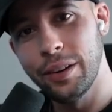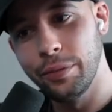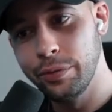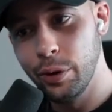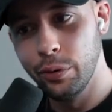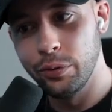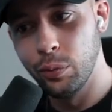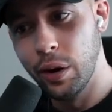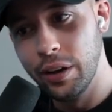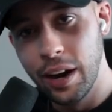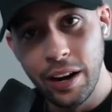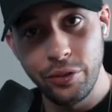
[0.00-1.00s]
of those
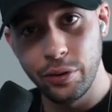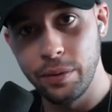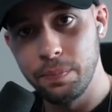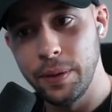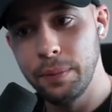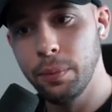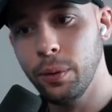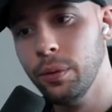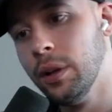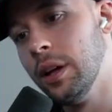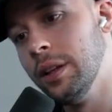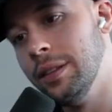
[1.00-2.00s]
100 people
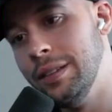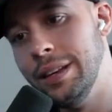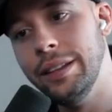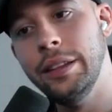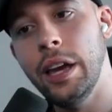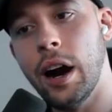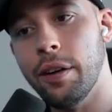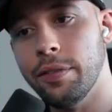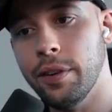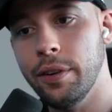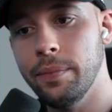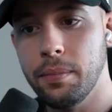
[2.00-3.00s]
did the
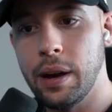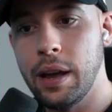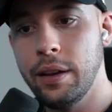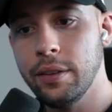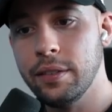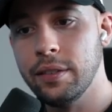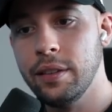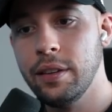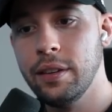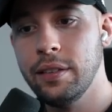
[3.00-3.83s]
offer, minus